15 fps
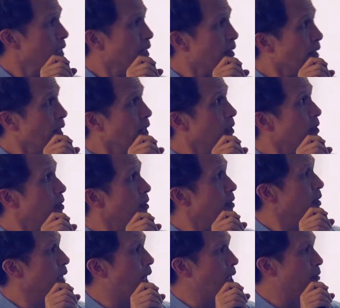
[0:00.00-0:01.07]
The third
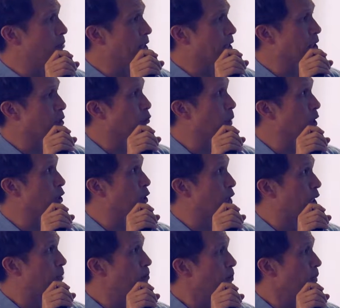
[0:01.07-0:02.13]
uh, research
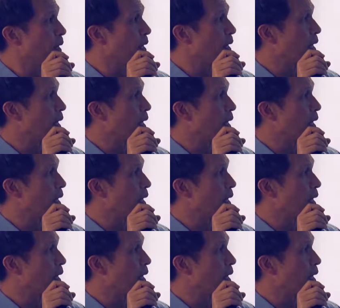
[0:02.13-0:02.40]
question